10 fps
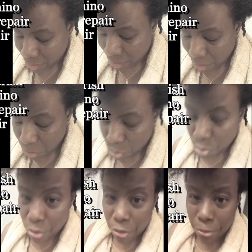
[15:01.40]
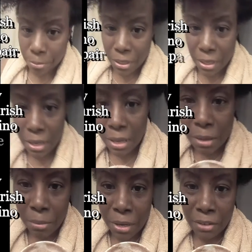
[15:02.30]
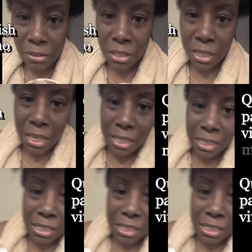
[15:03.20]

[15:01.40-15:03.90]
still warm, but you see it has